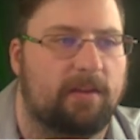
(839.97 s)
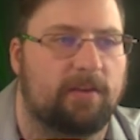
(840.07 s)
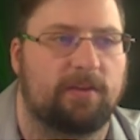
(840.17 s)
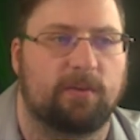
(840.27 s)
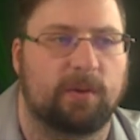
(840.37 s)

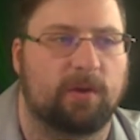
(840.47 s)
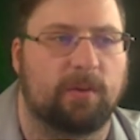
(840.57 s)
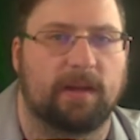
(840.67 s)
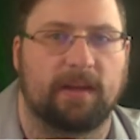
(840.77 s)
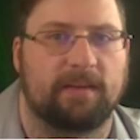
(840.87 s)
So this is a real
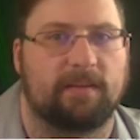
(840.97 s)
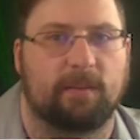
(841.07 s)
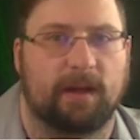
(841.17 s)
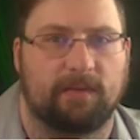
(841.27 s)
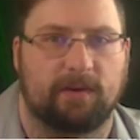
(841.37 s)
quick and easy
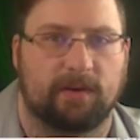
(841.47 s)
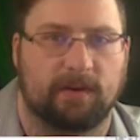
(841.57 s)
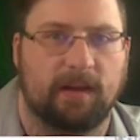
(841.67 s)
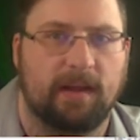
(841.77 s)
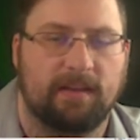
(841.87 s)
way if
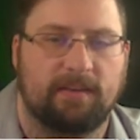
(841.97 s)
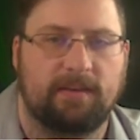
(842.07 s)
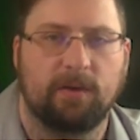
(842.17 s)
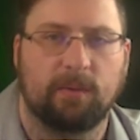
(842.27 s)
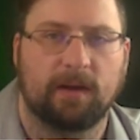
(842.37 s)
you're
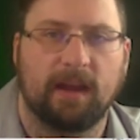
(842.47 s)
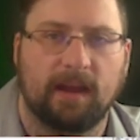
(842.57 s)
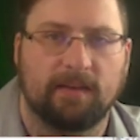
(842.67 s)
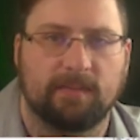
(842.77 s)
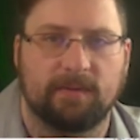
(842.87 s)
still working
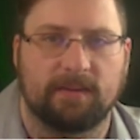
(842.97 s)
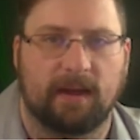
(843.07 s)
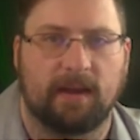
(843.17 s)
on some design